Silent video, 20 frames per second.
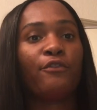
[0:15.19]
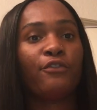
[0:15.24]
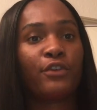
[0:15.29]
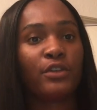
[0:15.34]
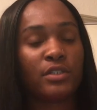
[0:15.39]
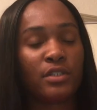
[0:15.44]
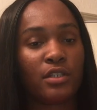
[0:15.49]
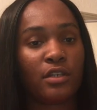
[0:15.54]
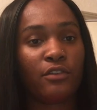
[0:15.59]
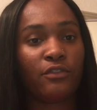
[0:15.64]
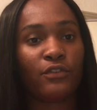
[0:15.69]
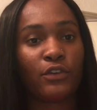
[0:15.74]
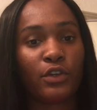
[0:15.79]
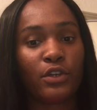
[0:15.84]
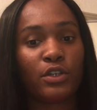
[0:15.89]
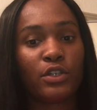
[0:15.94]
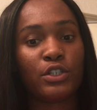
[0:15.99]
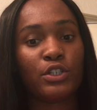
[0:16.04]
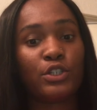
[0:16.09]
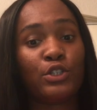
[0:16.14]
First thing
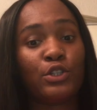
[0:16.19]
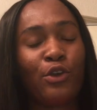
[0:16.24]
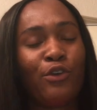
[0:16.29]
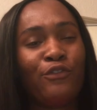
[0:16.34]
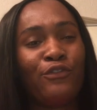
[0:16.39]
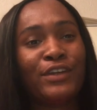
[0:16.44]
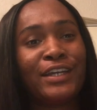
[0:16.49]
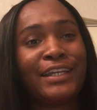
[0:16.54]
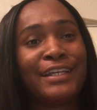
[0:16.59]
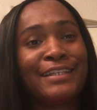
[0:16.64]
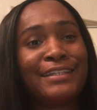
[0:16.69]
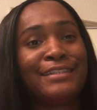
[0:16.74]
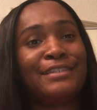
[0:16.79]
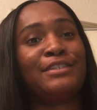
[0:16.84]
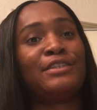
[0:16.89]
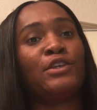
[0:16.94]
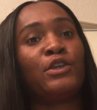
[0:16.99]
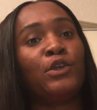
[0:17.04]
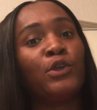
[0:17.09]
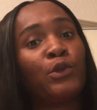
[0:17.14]
first, don't forget
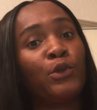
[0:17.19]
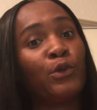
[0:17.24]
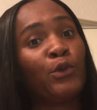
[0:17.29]
to